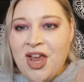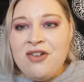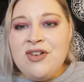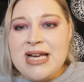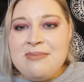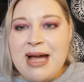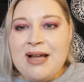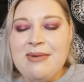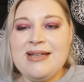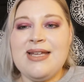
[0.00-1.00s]
I really
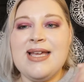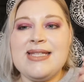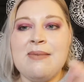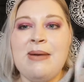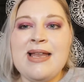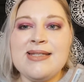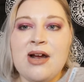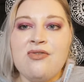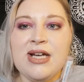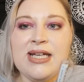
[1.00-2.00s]
recommend this. It blends
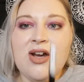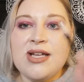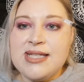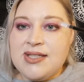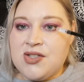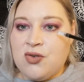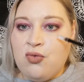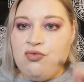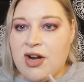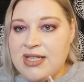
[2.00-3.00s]
out really nice. It doesn't
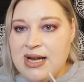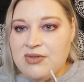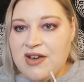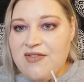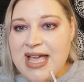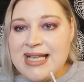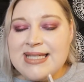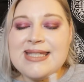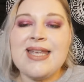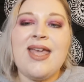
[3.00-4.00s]
all run down your
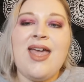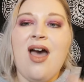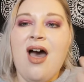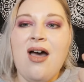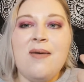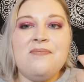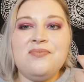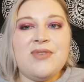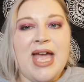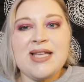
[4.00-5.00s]
face.
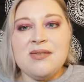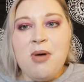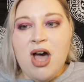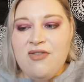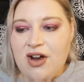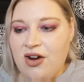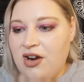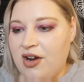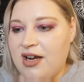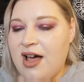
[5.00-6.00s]
Yeah, it's a perfect
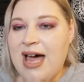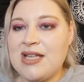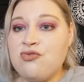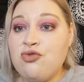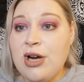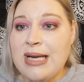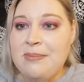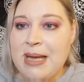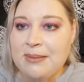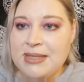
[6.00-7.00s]
eyeliner, and it's really
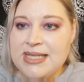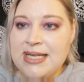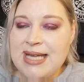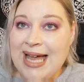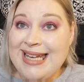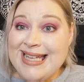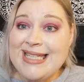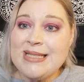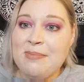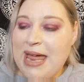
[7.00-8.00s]
pigmented and
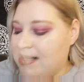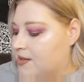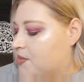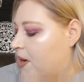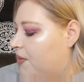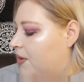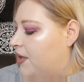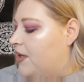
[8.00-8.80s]
easy to blend as well.